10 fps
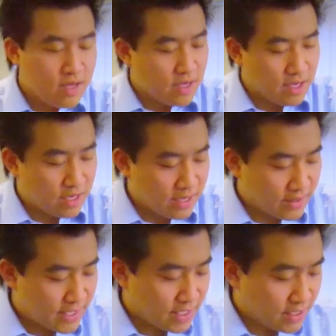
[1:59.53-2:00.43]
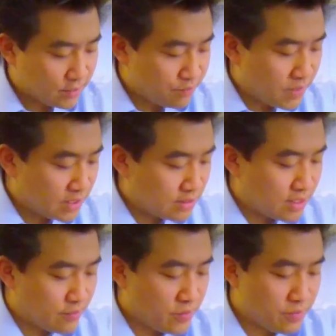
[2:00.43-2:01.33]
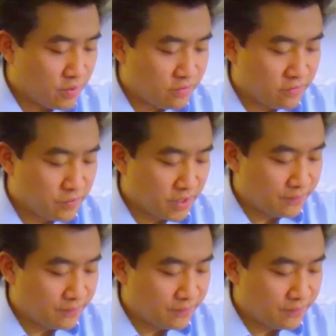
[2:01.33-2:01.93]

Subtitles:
and then it mixes up the milk for me.